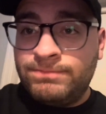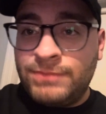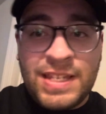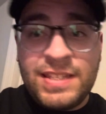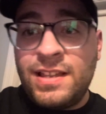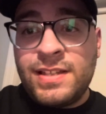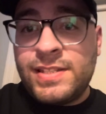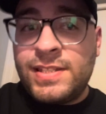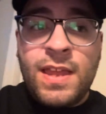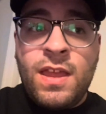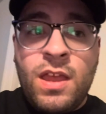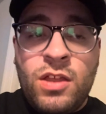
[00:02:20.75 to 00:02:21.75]
He does
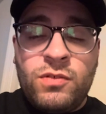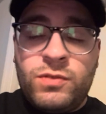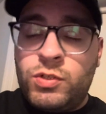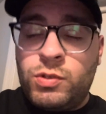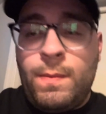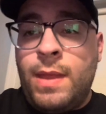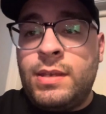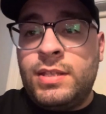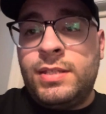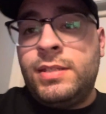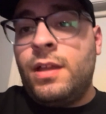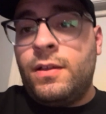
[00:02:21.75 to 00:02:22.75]
tremendous
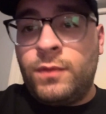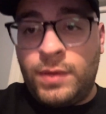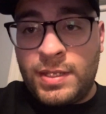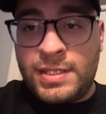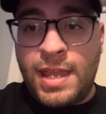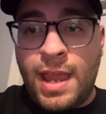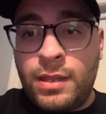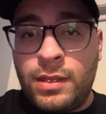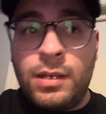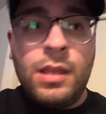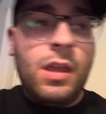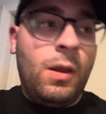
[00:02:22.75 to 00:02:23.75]
stuff with his talent,